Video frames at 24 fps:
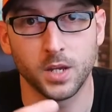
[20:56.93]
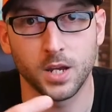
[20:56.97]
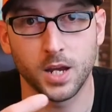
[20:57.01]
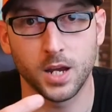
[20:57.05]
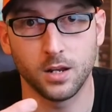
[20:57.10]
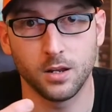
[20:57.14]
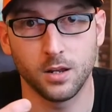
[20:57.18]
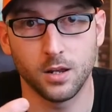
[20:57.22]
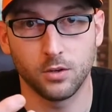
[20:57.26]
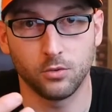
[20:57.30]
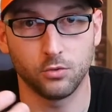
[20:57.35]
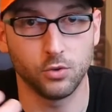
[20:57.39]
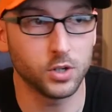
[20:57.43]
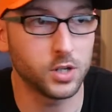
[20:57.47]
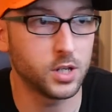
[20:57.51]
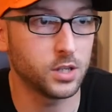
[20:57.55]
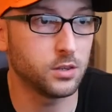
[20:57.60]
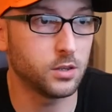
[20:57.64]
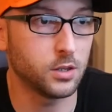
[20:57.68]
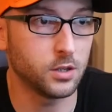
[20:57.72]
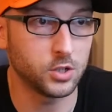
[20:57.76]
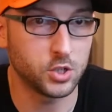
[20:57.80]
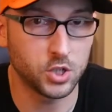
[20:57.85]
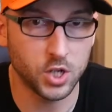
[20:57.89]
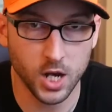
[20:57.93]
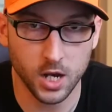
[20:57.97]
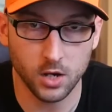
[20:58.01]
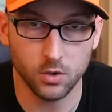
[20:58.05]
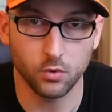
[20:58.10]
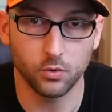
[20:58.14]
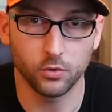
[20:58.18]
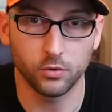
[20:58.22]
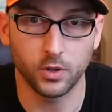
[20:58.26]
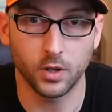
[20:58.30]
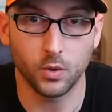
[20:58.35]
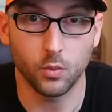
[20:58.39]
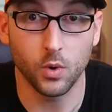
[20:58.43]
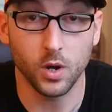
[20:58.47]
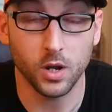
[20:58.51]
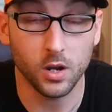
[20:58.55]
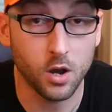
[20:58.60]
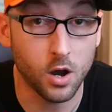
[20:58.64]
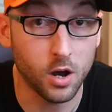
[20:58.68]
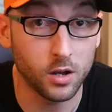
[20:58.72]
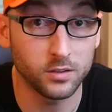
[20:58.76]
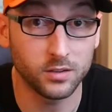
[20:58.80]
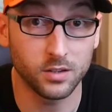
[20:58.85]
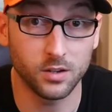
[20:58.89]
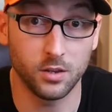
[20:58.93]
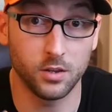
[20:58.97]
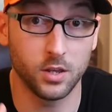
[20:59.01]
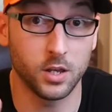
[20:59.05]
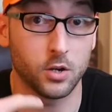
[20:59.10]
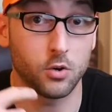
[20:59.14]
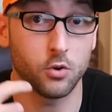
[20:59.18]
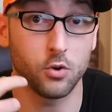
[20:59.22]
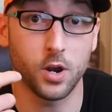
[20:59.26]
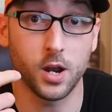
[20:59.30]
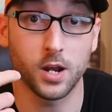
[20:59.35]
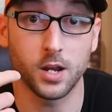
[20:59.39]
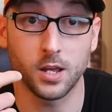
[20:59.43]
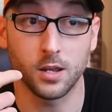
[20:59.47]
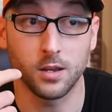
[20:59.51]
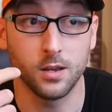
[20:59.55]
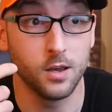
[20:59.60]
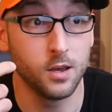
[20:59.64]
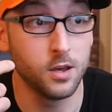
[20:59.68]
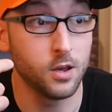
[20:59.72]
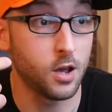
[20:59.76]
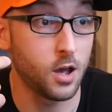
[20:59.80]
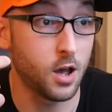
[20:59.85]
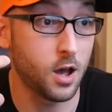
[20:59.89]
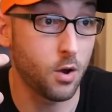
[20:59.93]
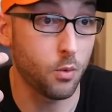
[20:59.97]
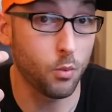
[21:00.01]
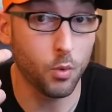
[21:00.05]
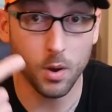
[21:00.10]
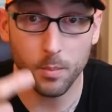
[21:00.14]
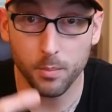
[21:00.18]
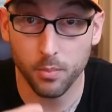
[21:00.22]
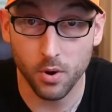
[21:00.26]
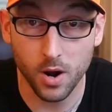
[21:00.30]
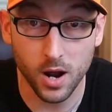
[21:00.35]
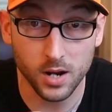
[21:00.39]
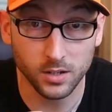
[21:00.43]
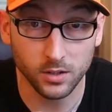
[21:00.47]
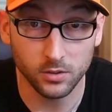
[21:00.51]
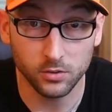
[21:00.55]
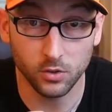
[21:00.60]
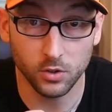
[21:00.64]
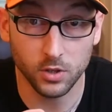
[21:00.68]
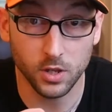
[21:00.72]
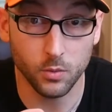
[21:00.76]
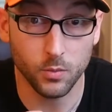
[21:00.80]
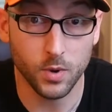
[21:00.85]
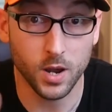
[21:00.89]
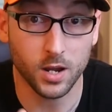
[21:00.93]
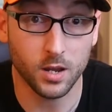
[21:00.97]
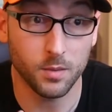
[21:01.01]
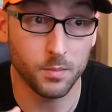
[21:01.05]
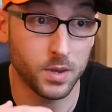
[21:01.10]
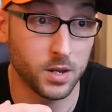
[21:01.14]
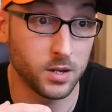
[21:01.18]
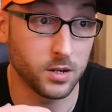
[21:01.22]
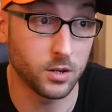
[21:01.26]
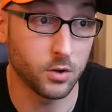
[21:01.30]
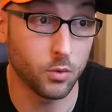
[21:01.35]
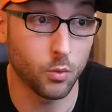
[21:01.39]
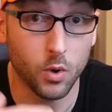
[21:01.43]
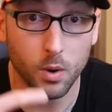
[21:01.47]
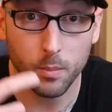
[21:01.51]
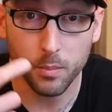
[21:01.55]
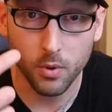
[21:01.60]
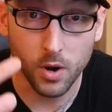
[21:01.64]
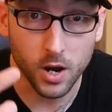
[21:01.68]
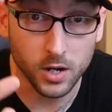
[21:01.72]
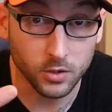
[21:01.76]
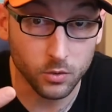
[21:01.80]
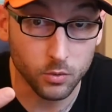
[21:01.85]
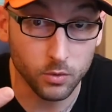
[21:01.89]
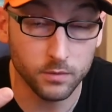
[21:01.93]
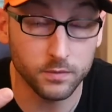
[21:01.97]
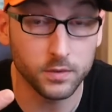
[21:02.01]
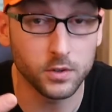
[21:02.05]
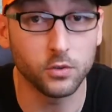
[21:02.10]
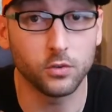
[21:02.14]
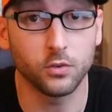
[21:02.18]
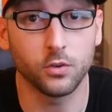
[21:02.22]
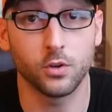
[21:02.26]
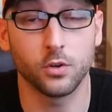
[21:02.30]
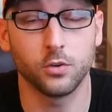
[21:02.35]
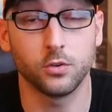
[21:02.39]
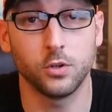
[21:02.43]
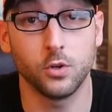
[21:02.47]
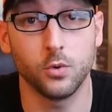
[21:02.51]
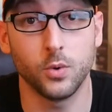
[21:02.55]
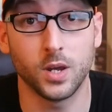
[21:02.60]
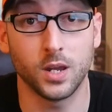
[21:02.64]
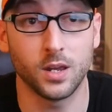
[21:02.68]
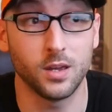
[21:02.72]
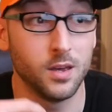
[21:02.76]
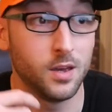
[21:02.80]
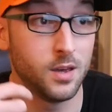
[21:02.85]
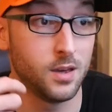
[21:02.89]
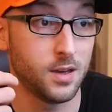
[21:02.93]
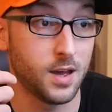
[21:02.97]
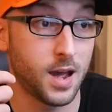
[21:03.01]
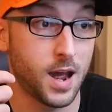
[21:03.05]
And look at the channels, like what content are they creating? What products are they recommending? Or what product reviews are they doing?